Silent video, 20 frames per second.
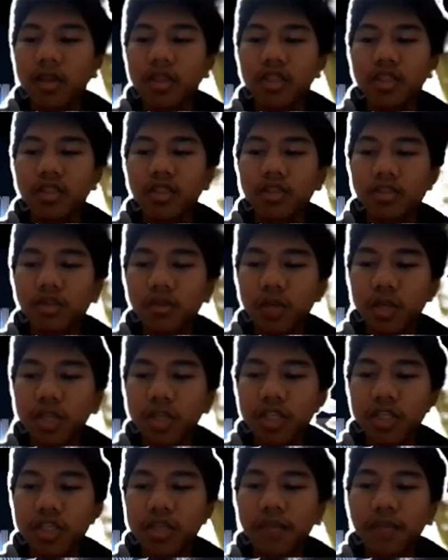
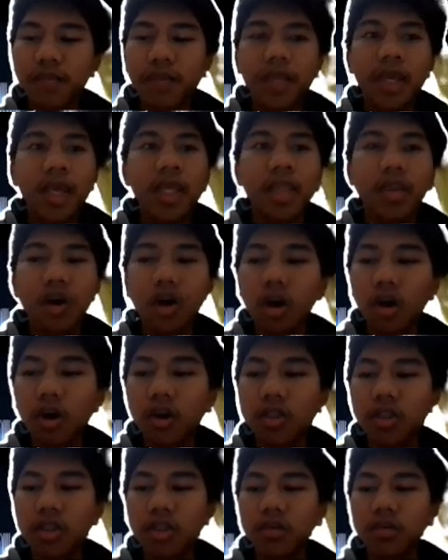storage, and
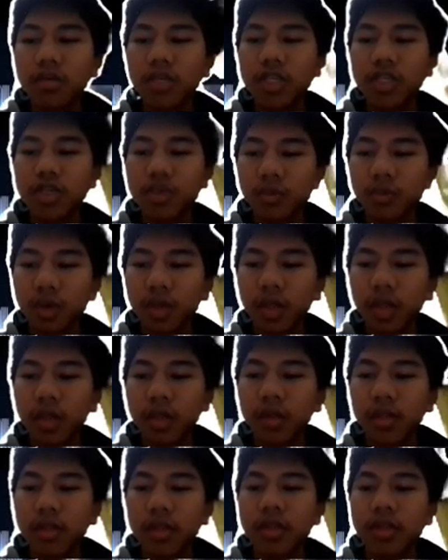audiovisual
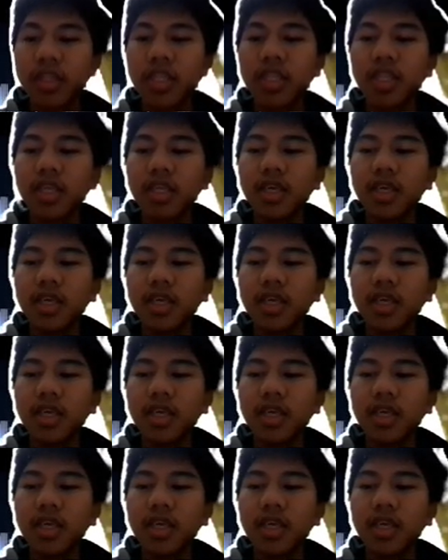that